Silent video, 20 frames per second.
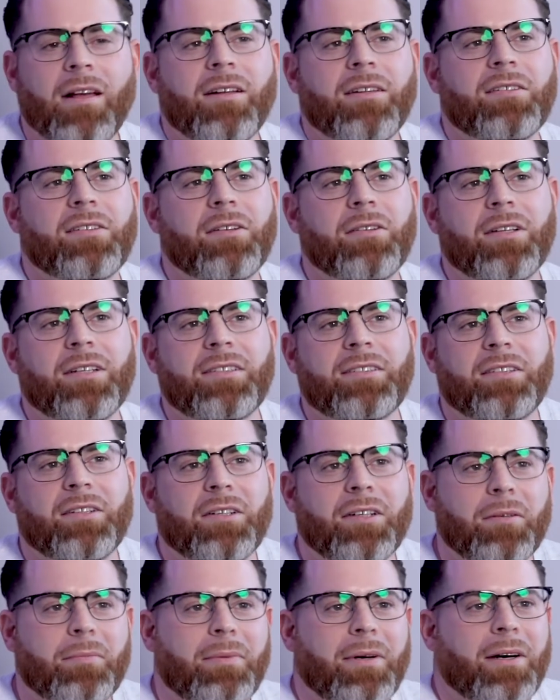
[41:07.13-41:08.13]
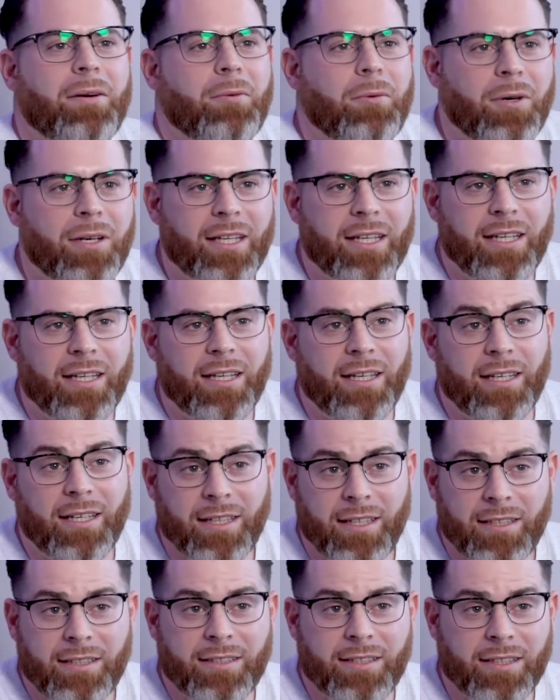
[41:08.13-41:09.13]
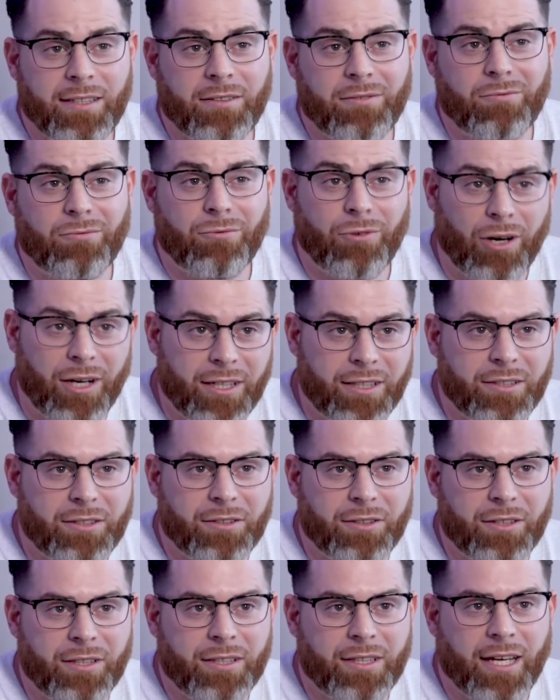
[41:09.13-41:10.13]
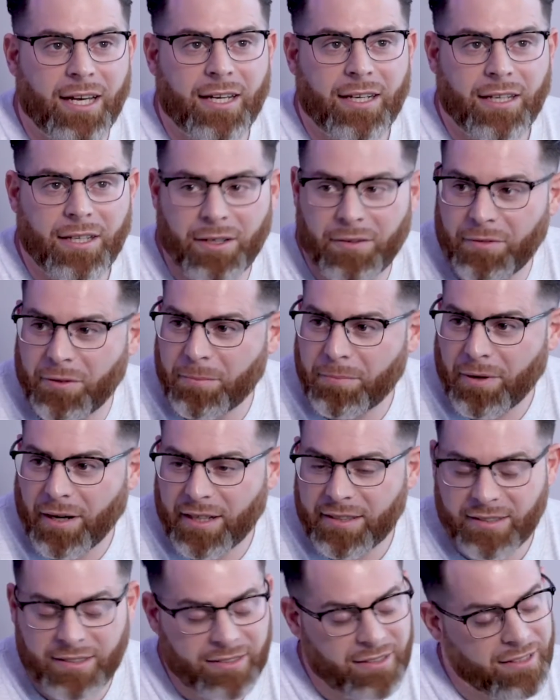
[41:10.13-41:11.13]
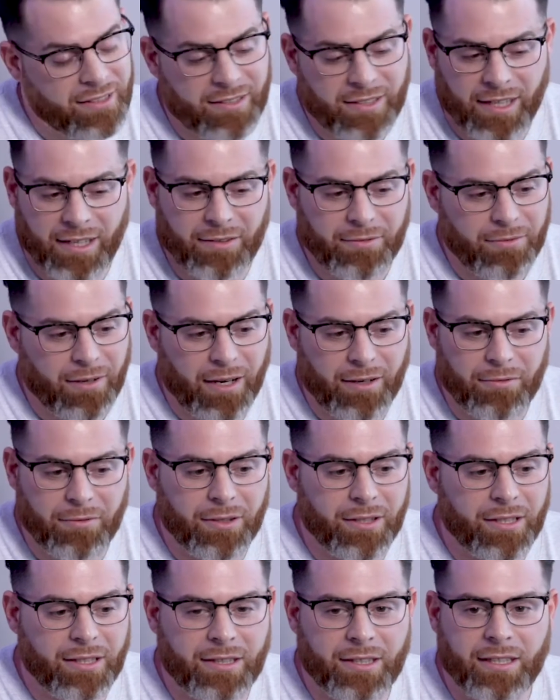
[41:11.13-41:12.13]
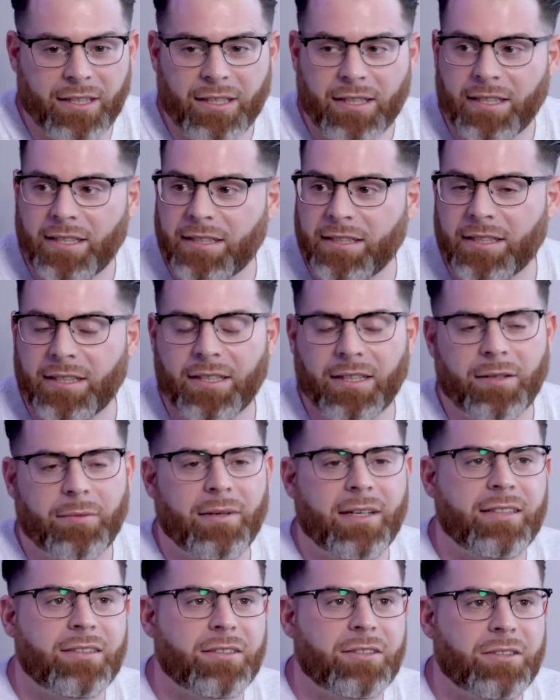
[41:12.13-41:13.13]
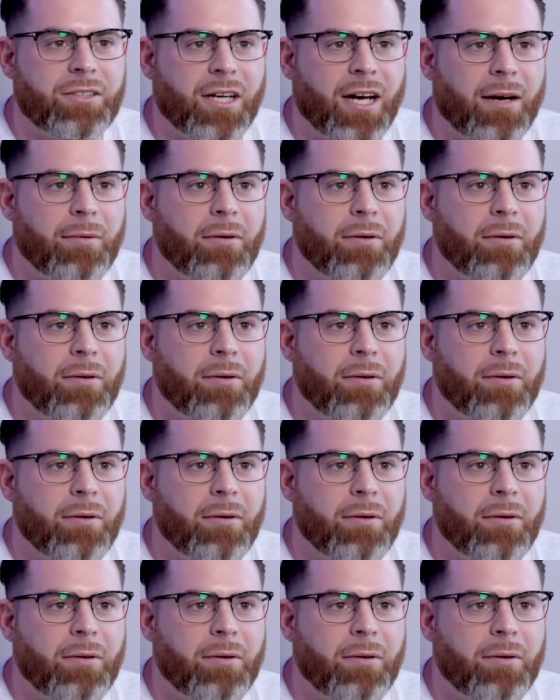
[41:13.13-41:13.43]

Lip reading: So let's talk about what Ian did right during that interview process, because I really think he did an amazing job.